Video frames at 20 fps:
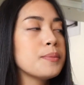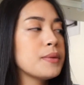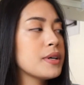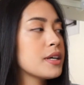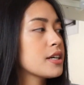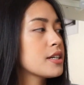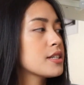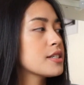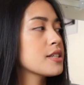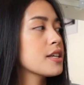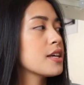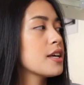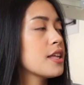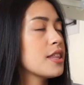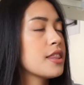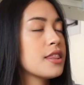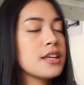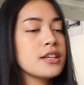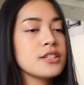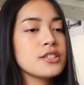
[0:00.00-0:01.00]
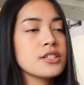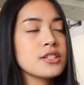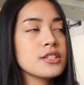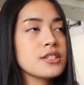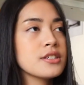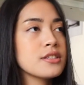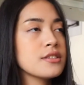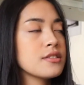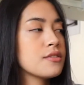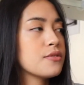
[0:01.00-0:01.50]
because they
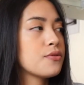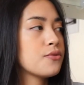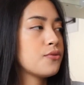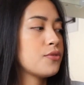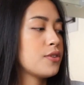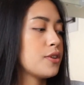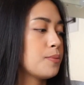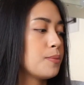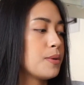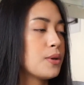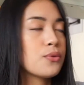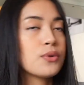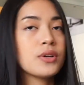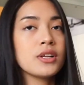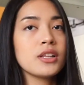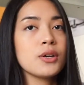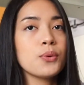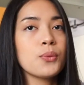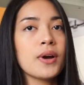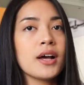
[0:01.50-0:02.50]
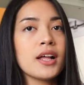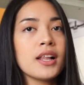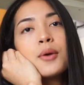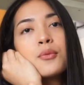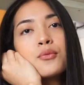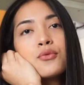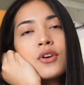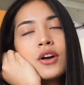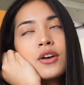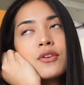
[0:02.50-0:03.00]
just fit me really well.
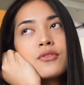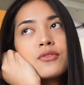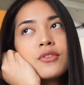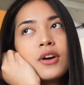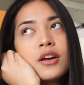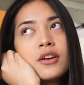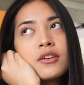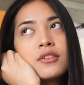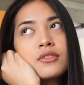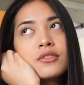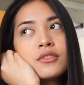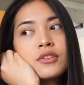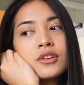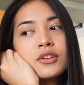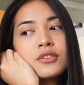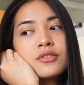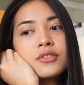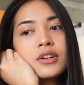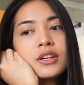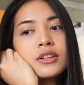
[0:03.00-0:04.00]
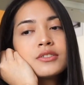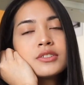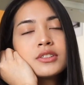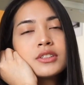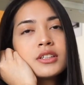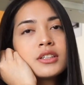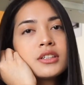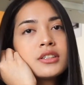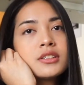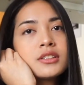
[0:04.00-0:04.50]
I'm 5'5 or
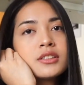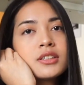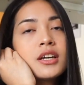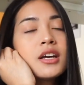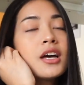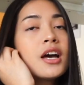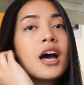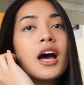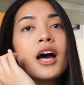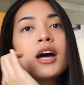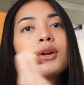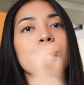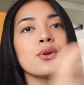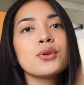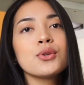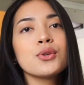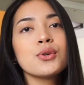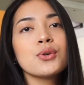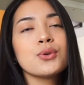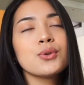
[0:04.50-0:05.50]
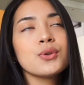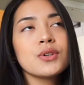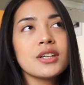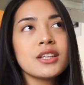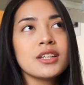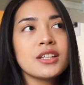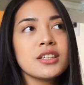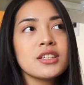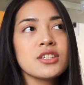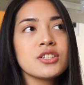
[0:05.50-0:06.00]
5'6. I don't know
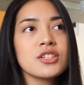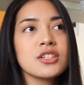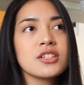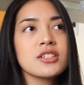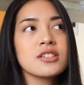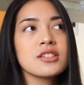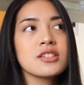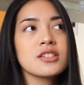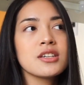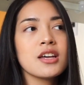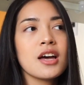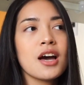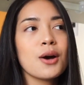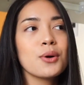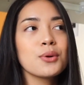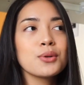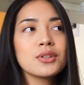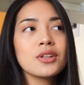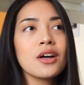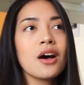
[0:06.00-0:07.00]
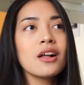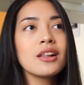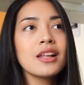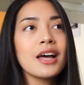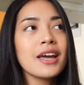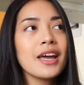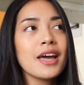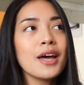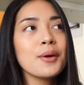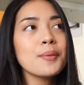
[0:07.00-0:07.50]
in inches how tall
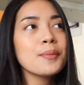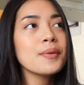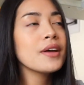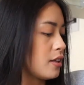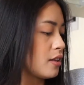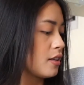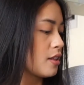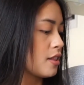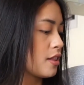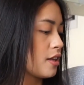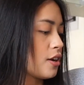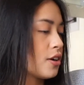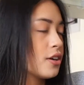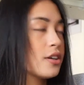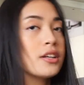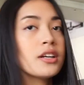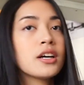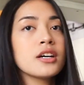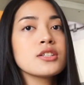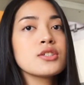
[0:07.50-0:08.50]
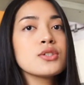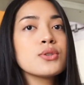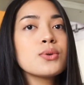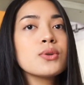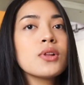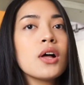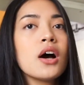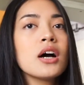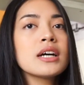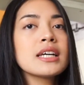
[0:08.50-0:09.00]
I am. They are not too
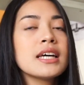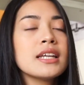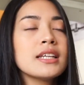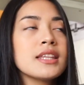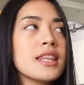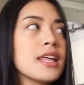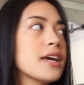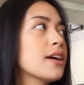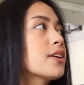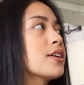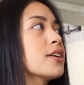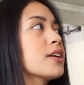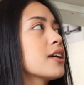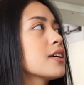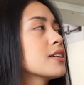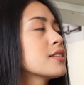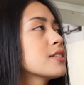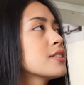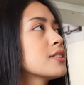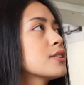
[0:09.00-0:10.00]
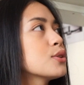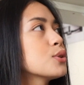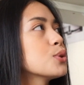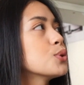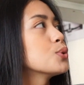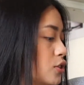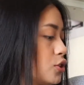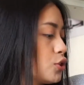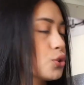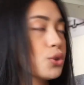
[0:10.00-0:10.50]
long and they are not
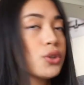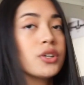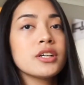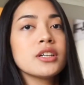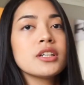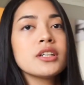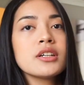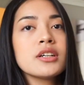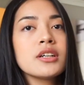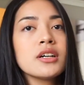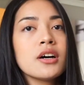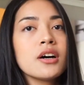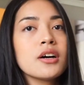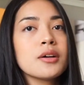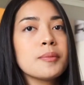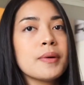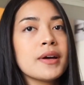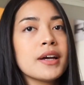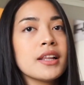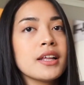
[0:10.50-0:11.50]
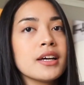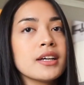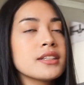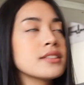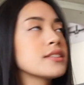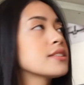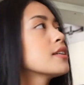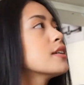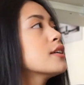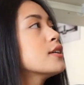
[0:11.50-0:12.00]
too short on my
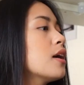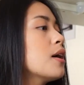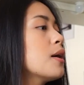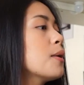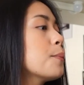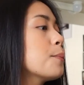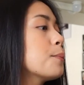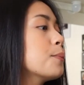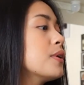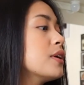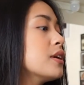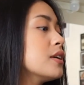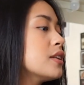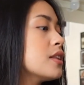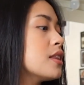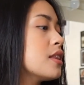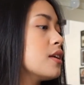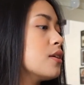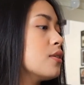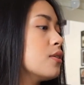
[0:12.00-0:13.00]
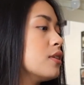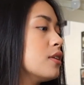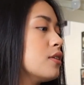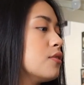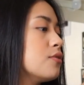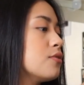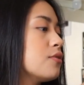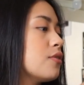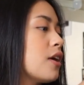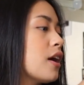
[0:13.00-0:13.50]
legs. But the only
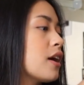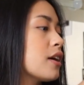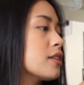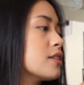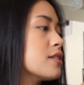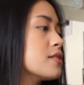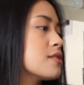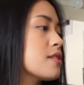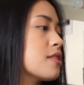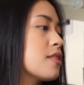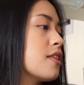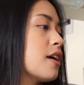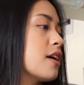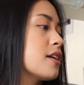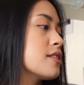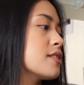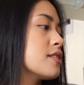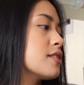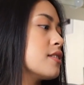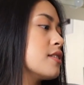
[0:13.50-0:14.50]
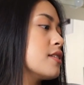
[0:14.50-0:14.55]
fact is that